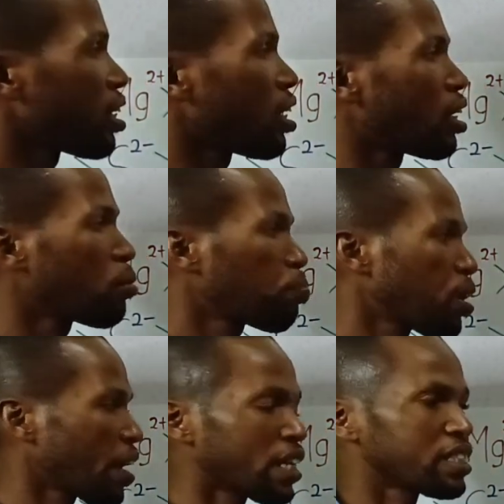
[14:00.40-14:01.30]
the
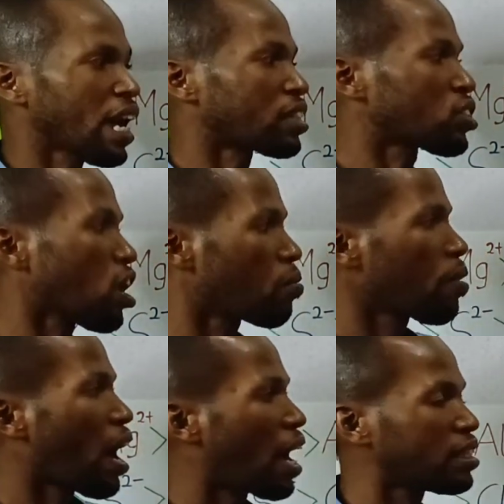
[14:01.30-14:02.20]
parent
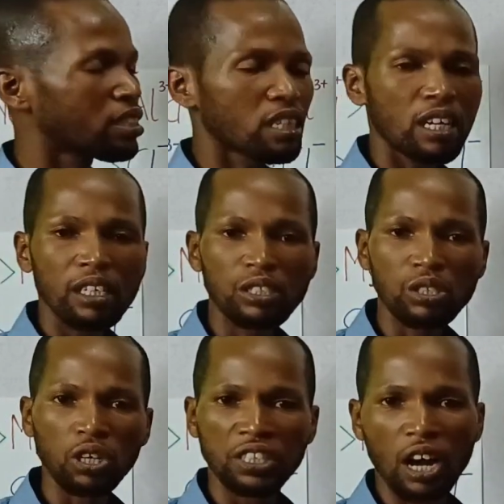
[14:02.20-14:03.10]
atom and the
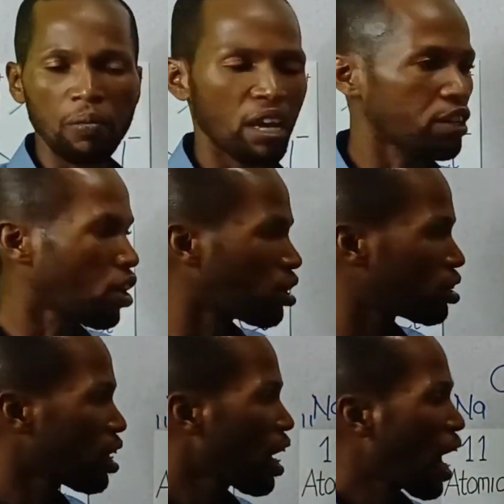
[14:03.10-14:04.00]
sodium
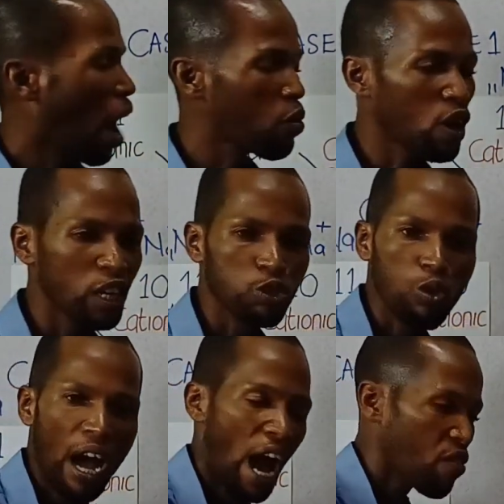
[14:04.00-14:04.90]
ion? Are we going
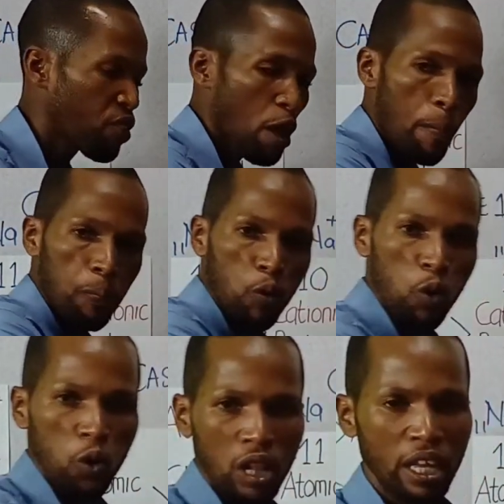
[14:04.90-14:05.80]
to have a
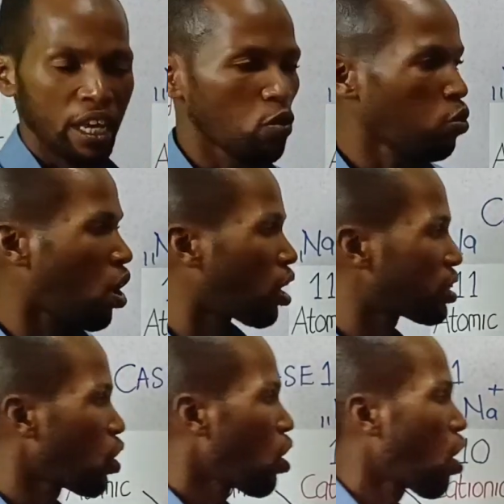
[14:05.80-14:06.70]
pull
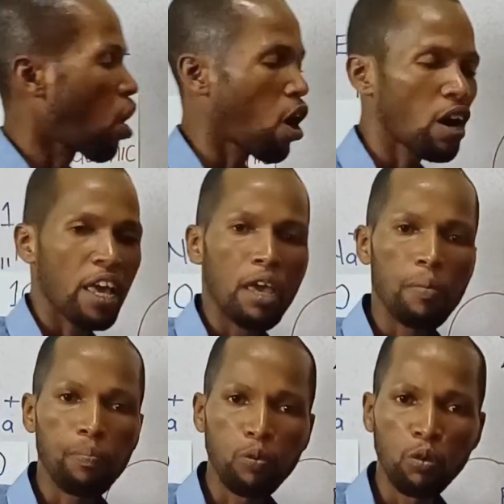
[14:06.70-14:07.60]
inward or a
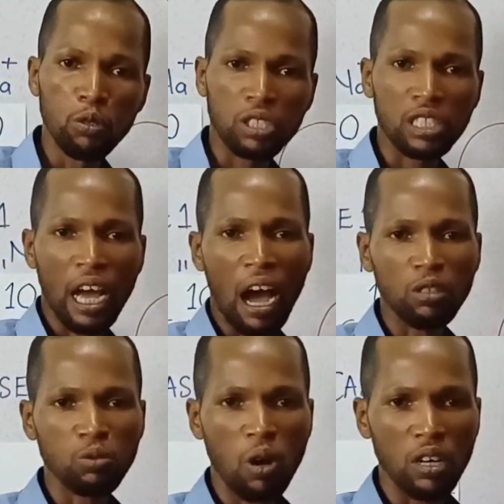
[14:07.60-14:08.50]
push
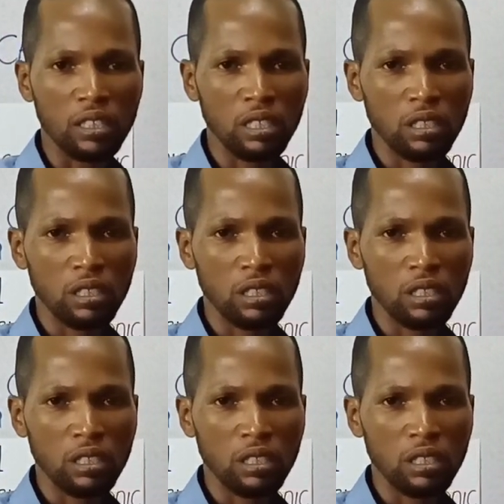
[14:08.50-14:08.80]
outward?